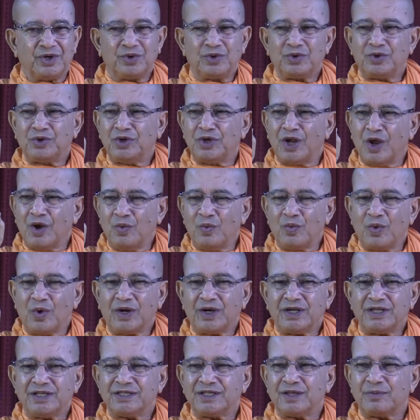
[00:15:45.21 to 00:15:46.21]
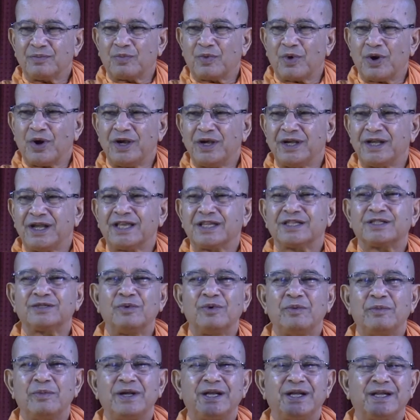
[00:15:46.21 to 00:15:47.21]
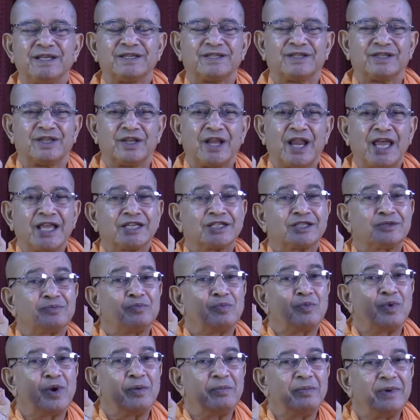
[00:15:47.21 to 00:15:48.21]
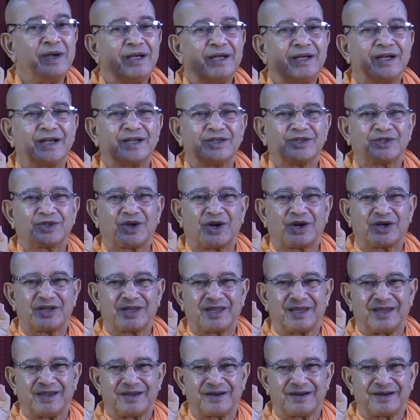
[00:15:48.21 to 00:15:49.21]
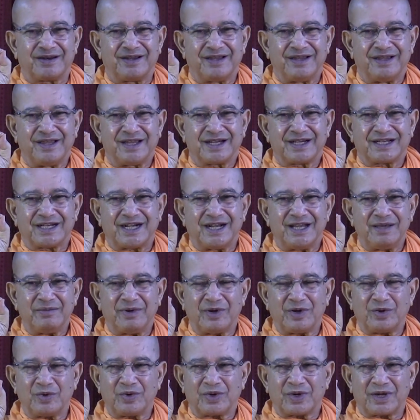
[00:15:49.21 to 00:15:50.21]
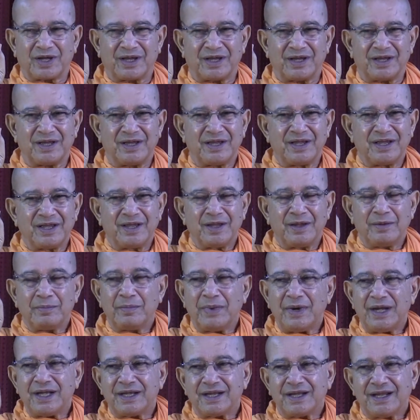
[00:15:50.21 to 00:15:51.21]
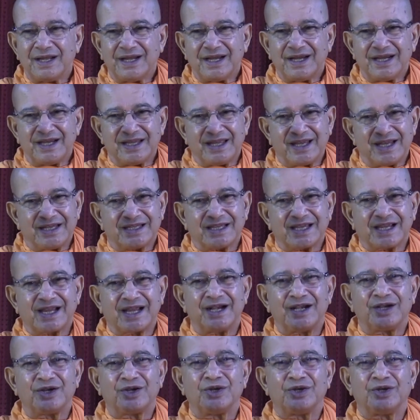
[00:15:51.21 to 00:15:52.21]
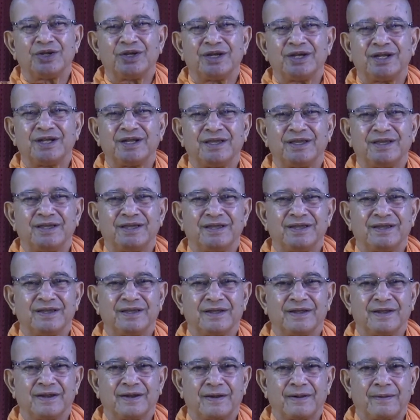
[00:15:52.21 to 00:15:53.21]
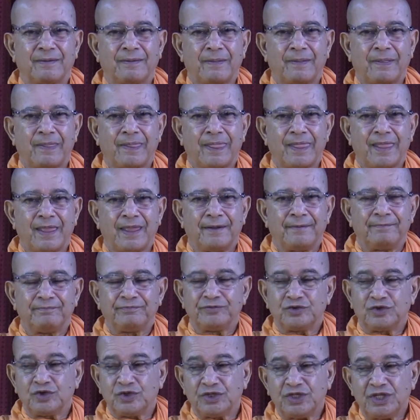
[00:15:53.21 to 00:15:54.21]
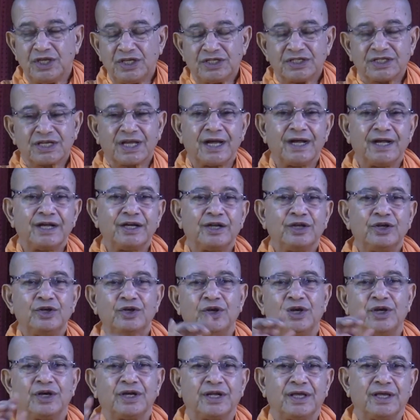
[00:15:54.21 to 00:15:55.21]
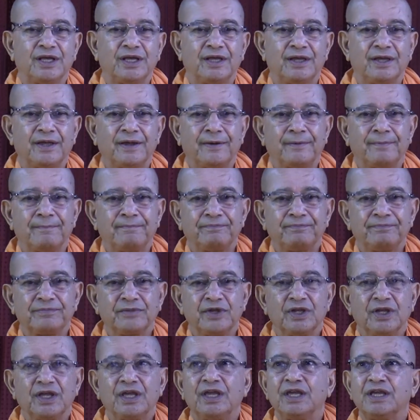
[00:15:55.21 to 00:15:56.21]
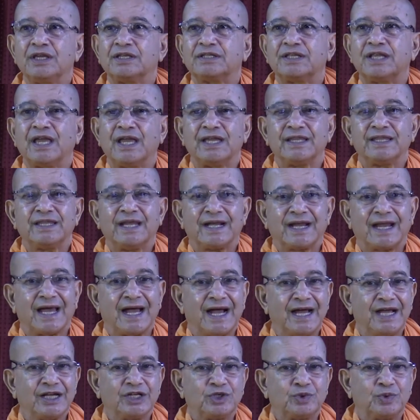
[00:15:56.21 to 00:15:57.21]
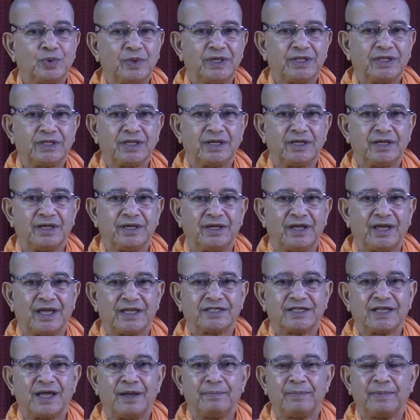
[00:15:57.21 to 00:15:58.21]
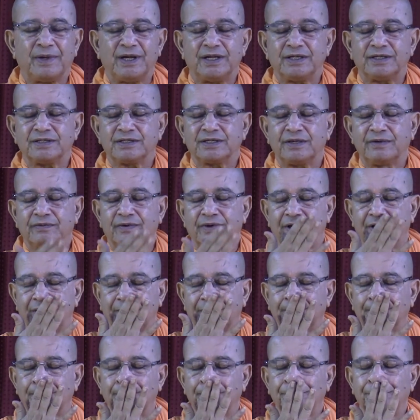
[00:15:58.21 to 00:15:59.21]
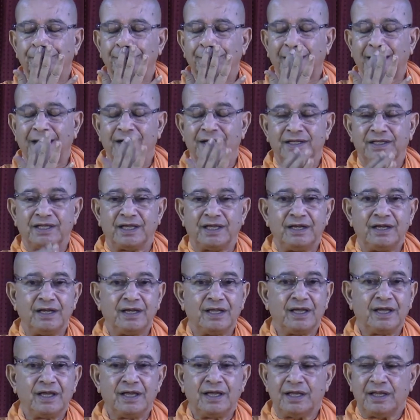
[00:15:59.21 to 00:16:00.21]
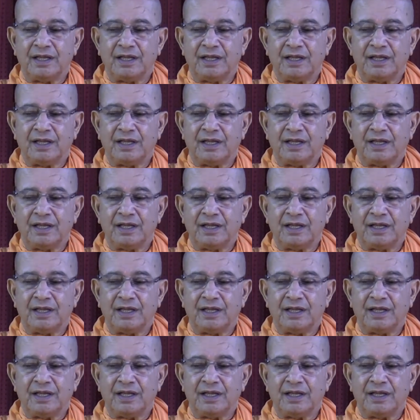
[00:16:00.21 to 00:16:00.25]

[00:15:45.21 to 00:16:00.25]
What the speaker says: Now what is the point? Next moment it is not there. Kshana Bhangura. But there is a continuity. So this continuity is that Ashwatha example is given, and then